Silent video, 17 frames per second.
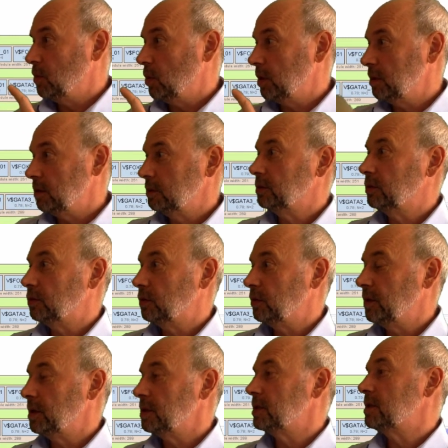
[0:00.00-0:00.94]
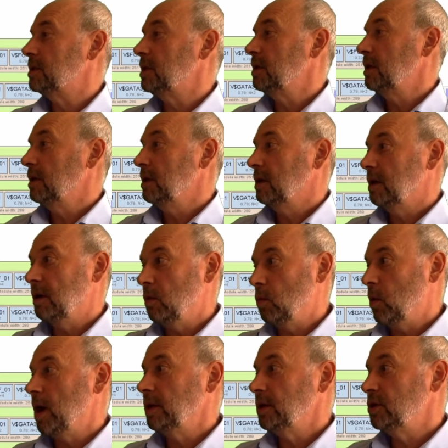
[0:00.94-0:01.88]
model to this
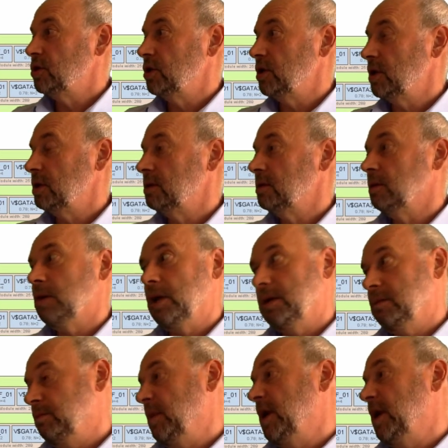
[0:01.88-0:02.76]
one gene and